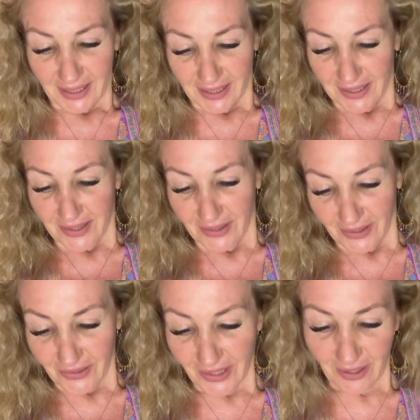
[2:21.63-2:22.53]
So I
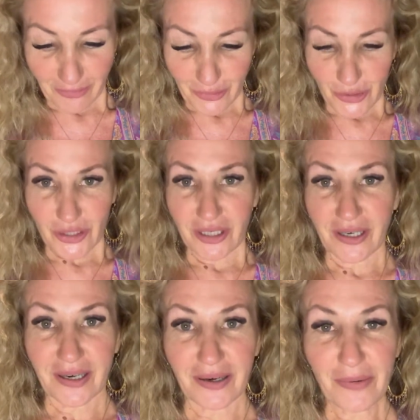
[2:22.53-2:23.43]
don't have to
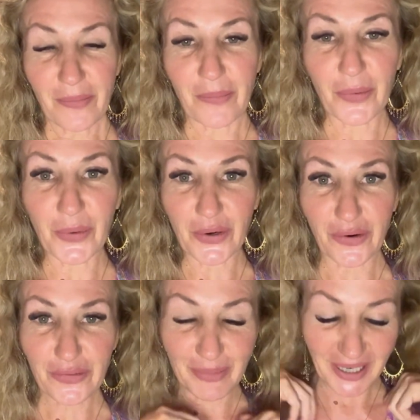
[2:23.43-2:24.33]
share more
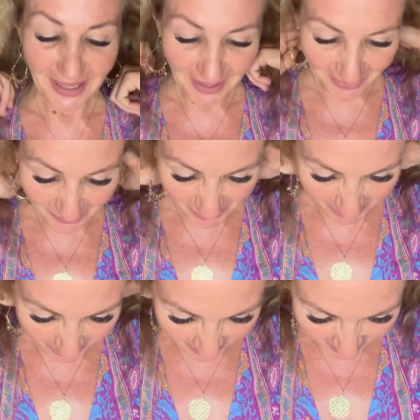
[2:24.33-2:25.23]
of my life
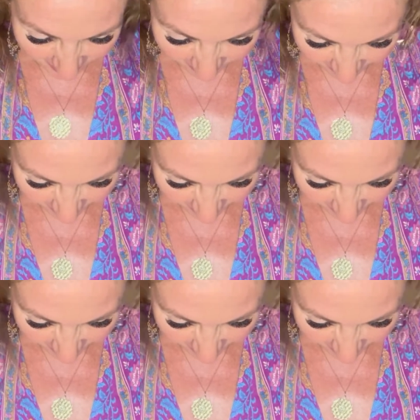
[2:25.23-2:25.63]
story.